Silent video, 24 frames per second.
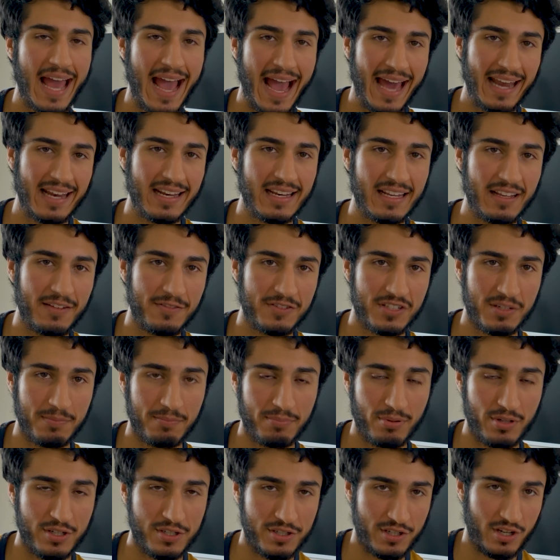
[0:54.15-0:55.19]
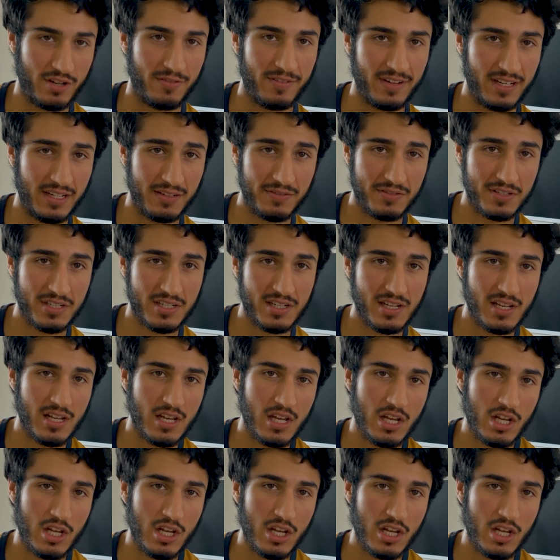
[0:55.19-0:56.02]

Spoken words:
additives, and preservatives.